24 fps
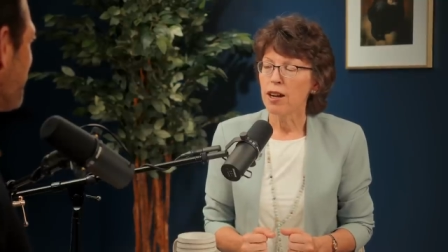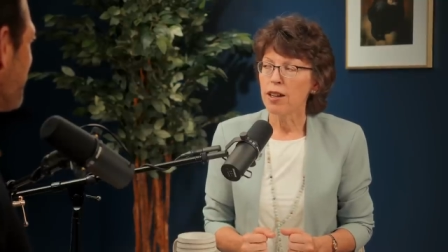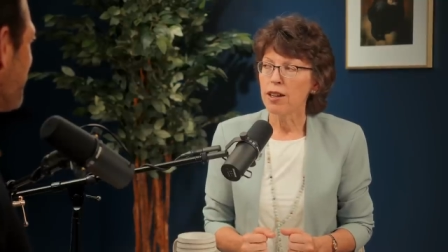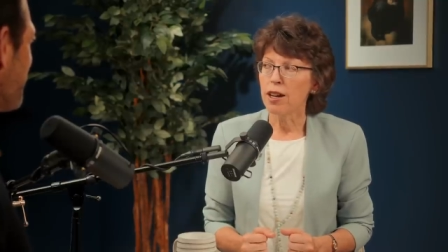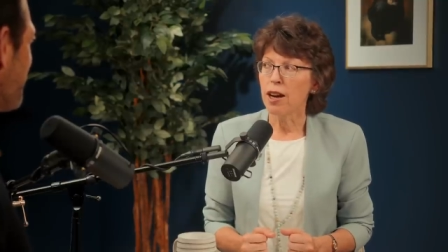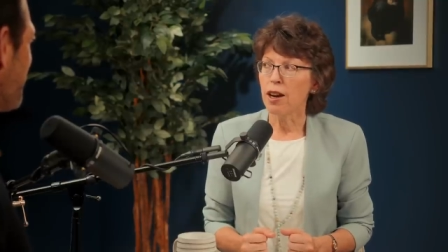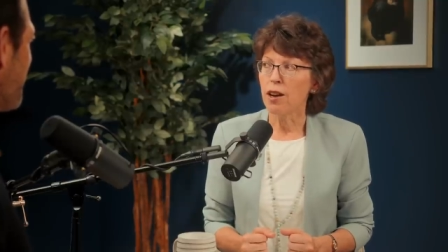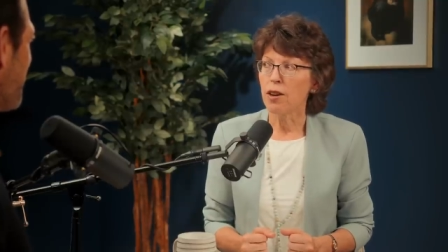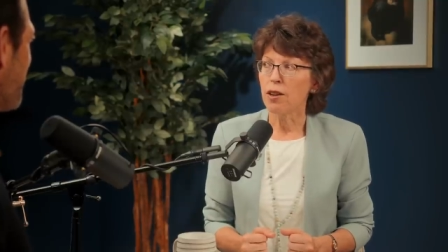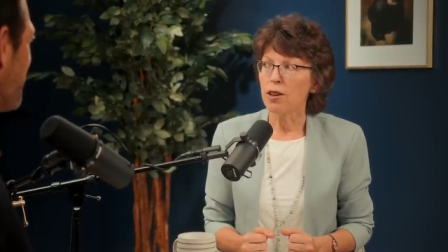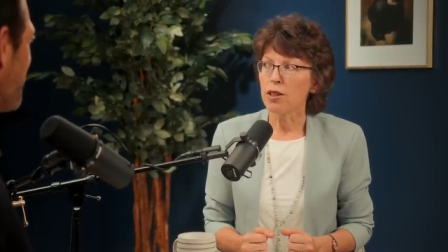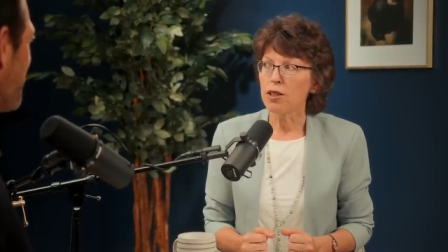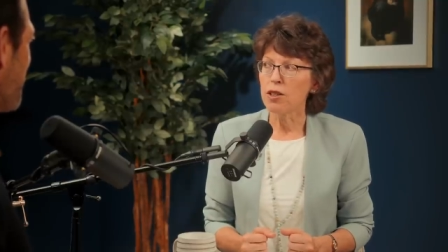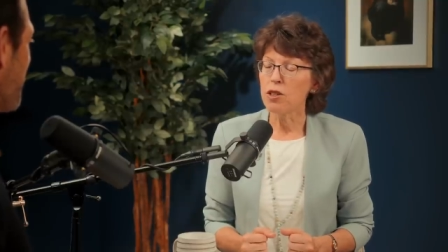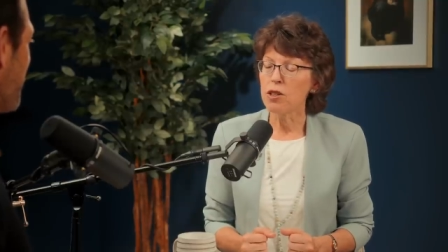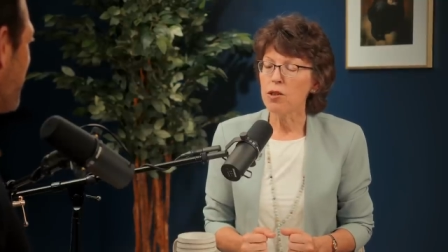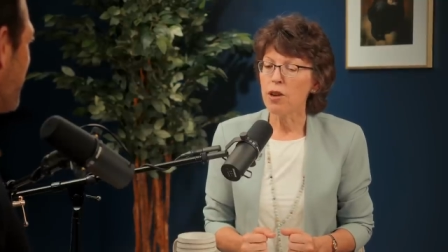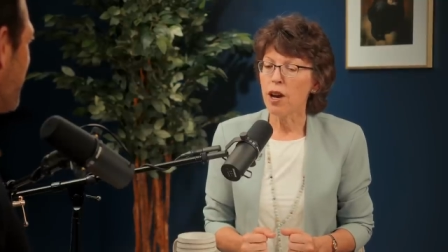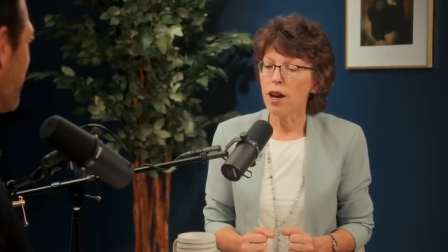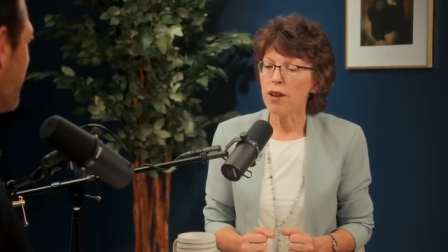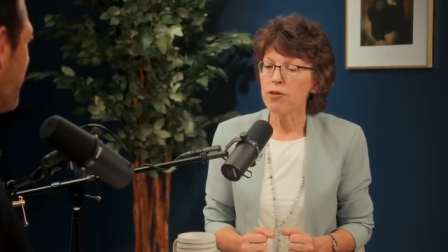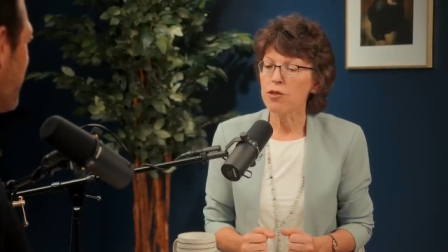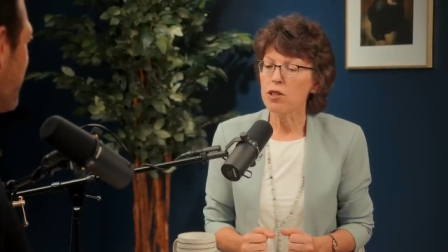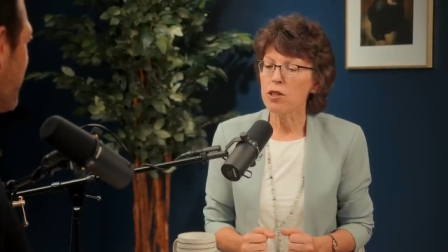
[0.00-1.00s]
Now,
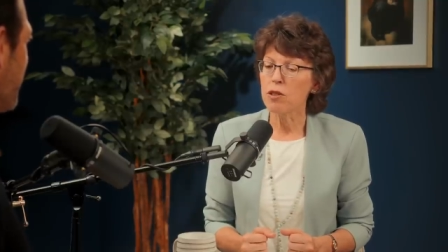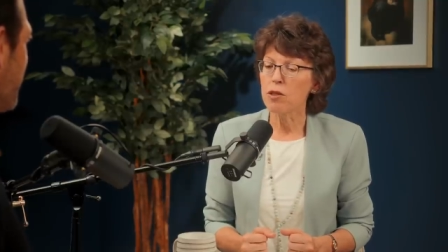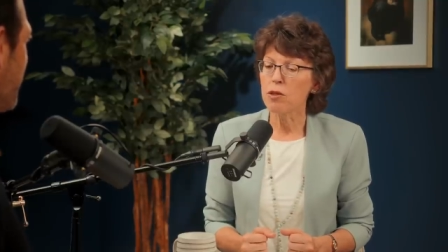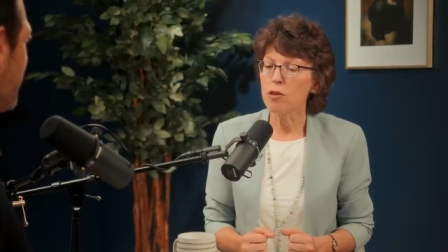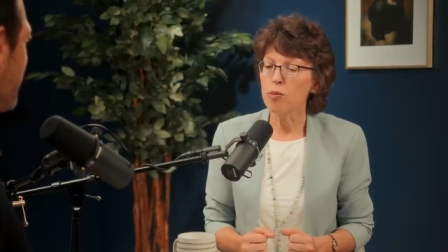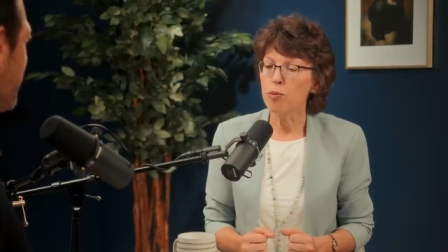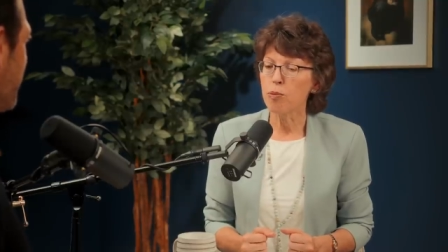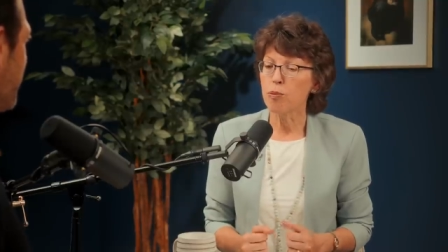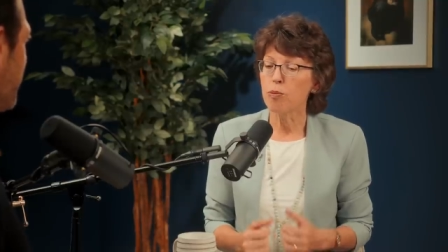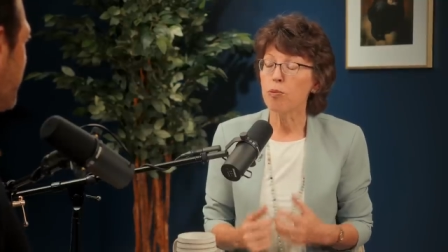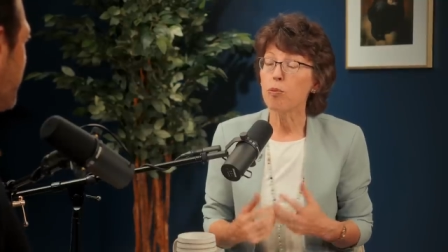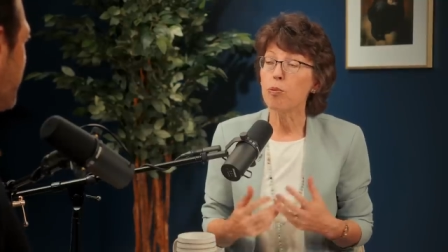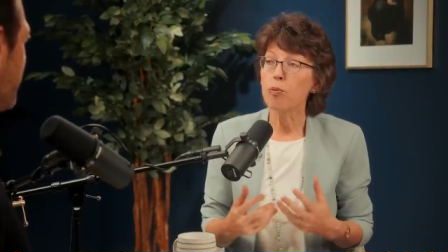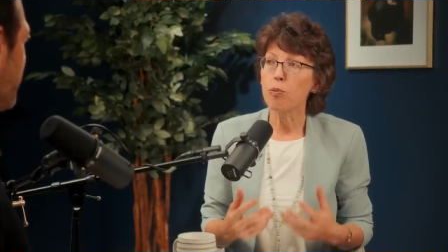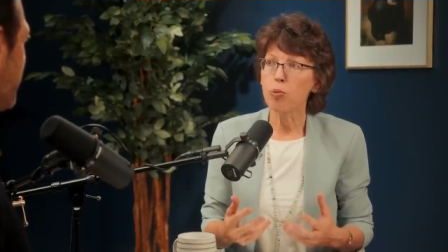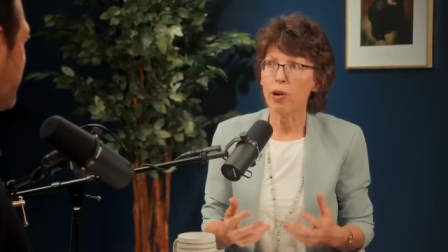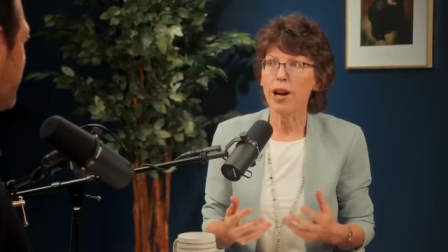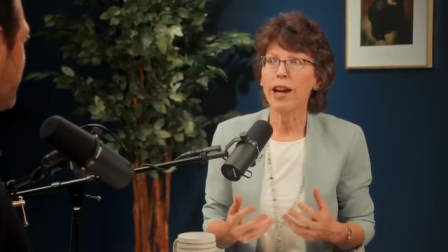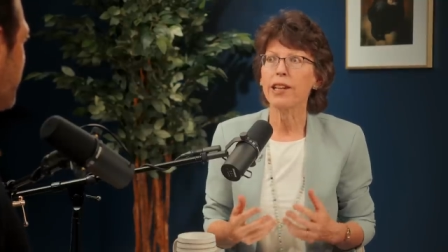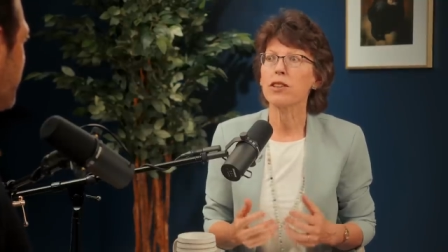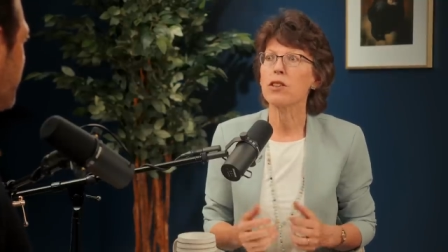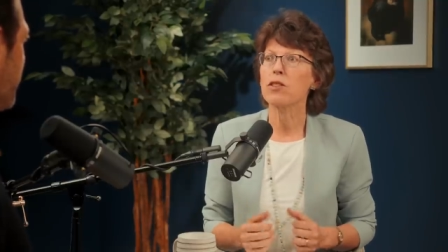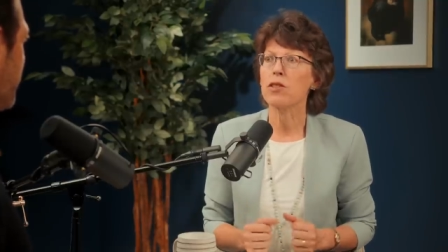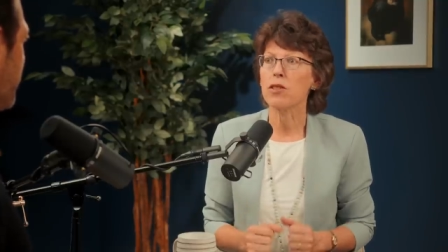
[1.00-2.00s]
you have to
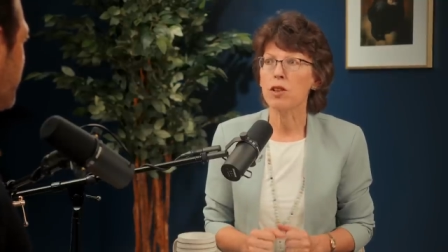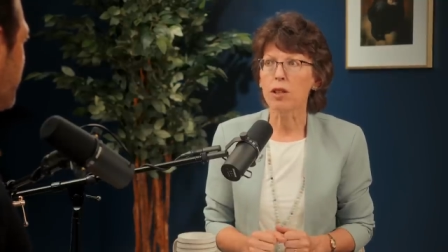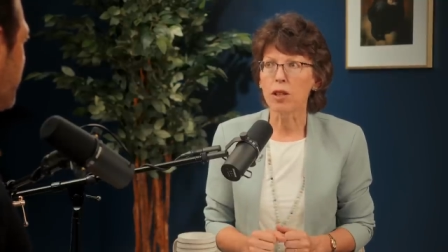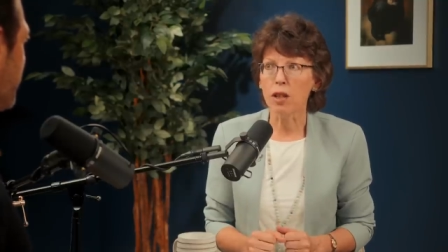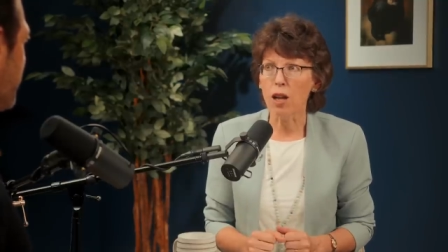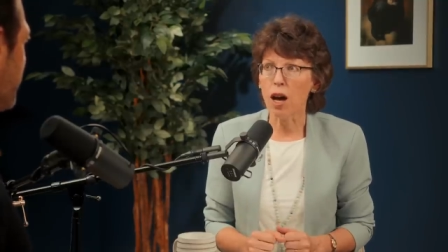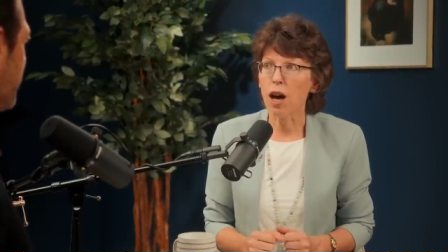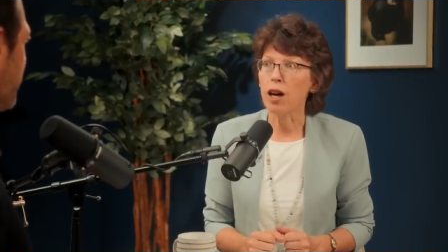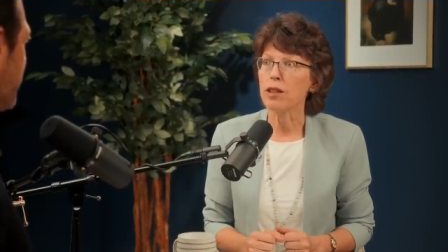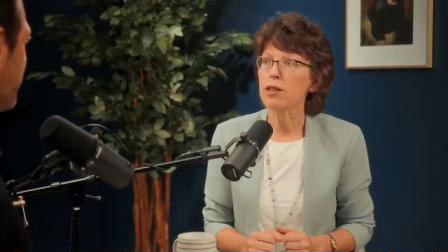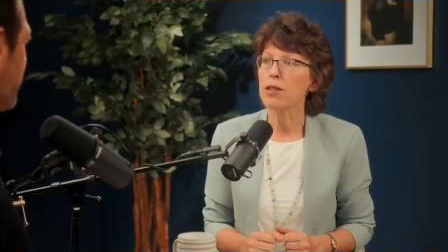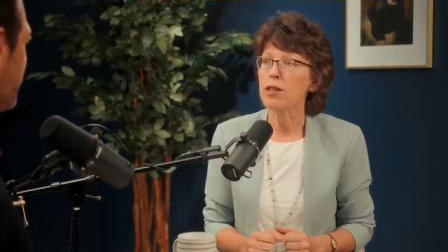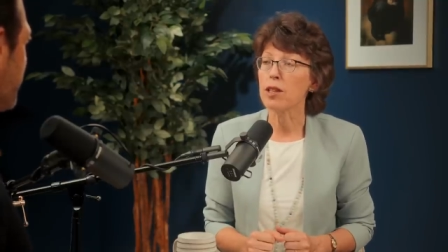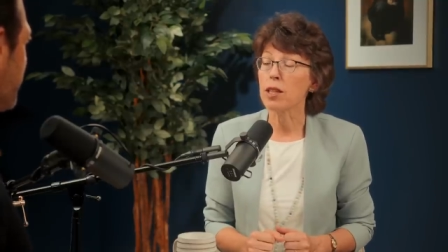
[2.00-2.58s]
practice a lot